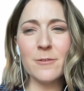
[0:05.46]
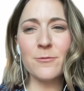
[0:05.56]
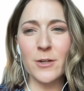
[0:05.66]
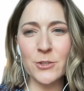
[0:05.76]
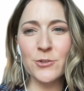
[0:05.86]

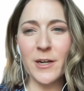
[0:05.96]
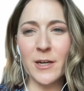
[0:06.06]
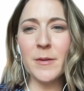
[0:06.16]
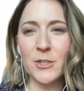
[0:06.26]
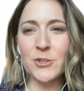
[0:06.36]
frustrated
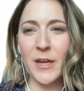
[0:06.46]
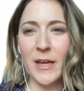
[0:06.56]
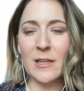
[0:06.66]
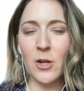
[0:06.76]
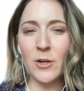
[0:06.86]
because you
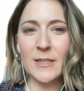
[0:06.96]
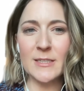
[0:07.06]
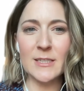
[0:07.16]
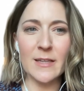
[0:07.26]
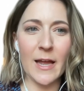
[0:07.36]
can't log
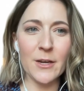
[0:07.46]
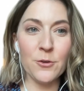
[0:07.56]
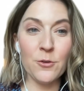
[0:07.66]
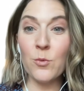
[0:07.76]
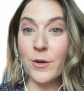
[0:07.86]
into
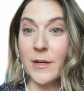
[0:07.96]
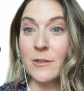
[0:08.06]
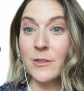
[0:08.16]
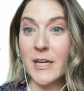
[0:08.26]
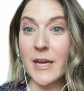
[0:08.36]
latakoo. We're
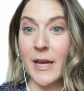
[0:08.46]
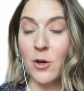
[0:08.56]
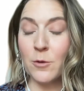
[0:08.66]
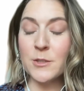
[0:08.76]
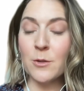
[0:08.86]
here to
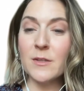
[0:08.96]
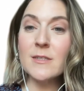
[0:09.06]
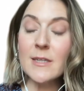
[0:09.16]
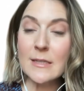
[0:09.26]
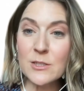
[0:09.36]
help. So this
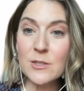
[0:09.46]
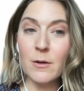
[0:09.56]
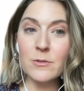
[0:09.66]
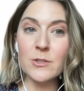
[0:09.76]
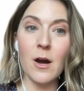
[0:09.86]
is the
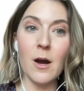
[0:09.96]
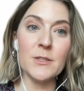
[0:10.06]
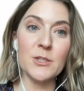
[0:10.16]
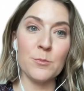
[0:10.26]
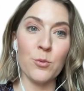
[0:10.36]
most common
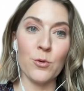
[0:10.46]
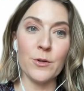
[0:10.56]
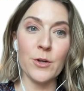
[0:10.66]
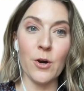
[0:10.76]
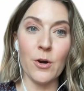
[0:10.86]

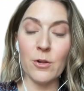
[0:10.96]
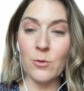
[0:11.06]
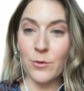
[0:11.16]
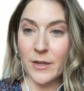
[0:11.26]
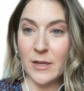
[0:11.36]
support call
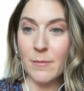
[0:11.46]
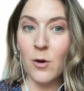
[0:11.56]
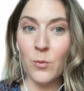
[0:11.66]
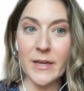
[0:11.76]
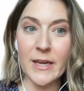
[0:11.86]
or
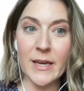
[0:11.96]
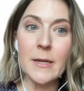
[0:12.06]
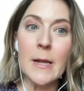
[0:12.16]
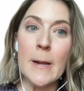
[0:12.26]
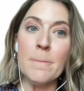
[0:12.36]
email we get.
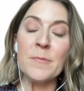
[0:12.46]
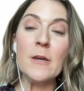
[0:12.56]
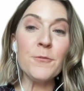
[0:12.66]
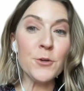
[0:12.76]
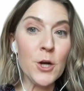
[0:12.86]

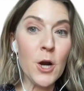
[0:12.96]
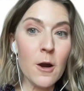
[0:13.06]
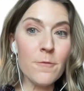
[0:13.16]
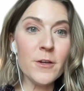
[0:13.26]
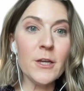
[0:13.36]
If you're
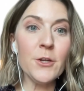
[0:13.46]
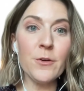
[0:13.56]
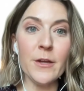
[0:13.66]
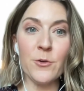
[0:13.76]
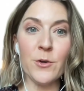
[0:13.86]
confident you're
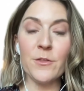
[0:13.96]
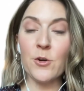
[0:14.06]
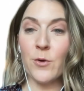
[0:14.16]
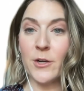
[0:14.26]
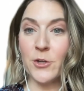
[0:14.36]
entering the
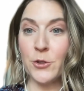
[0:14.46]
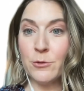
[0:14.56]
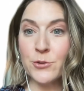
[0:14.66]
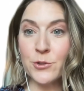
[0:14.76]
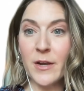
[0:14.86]
correct
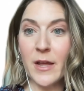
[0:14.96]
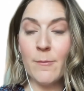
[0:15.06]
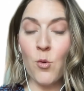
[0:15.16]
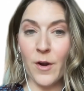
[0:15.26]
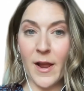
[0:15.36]

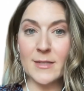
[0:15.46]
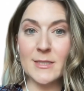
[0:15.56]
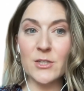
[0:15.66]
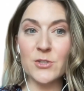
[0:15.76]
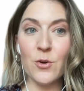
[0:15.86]
username or
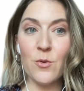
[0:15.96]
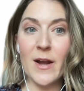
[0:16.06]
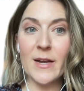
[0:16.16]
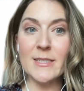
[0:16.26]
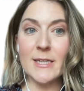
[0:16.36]
SSO
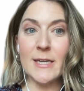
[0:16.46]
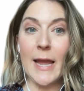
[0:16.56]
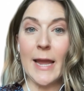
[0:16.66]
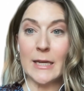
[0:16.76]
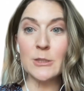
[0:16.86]
ID
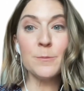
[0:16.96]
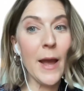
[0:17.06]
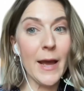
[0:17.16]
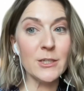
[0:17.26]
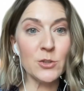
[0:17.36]
and
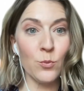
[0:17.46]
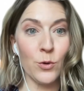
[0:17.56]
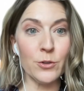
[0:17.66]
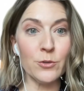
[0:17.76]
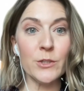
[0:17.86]

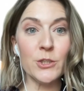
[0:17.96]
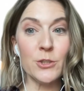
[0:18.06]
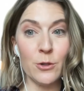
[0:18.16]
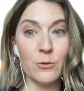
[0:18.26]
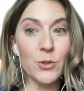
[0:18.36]
password, which
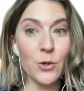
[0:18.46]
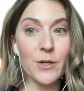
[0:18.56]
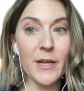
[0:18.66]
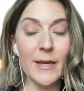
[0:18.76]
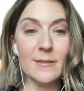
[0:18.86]
those are
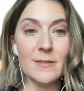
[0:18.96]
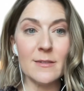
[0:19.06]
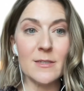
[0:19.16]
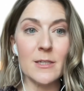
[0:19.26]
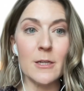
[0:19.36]
case
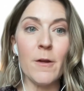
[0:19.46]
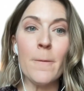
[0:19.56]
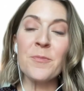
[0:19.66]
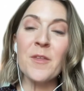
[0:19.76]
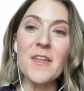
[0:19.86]
sensitive,
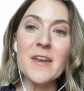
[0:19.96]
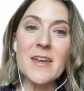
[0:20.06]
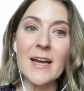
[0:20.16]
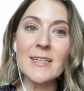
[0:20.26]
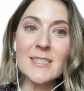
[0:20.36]
the
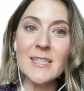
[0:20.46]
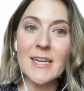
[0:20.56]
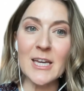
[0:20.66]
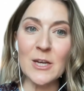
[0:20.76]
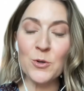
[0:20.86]
next
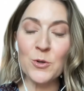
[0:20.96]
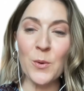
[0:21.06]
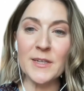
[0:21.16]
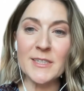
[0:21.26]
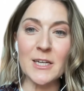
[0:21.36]
thing we're
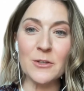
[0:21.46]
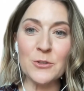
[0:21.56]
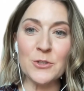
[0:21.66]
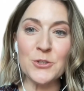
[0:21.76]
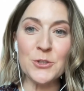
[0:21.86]
going to tell you
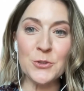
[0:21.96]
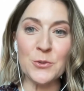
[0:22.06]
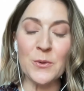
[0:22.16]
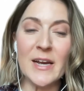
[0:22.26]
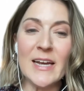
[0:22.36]
to
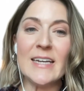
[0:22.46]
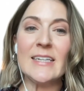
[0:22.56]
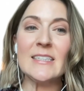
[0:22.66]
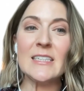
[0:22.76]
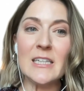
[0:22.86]
do
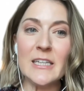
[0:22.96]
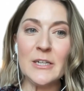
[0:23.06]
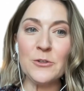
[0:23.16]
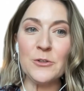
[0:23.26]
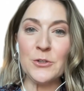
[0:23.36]
is
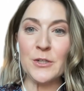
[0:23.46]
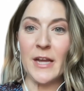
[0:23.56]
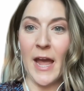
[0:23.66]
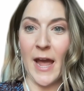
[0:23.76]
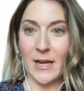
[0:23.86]
clear your
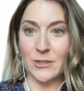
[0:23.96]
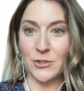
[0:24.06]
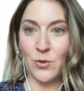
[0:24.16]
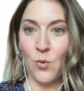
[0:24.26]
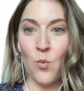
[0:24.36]

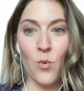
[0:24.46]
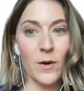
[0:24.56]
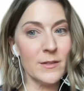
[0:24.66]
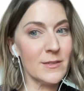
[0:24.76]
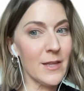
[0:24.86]
cache. What
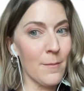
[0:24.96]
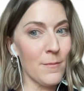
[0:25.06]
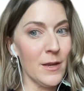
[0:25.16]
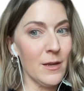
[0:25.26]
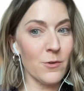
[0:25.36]
does that
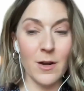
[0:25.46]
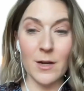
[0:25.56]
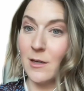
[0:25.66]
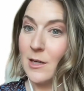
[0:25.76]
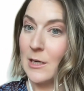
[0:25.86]
mean? We're not
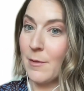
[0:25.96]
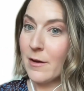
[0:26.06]
talking about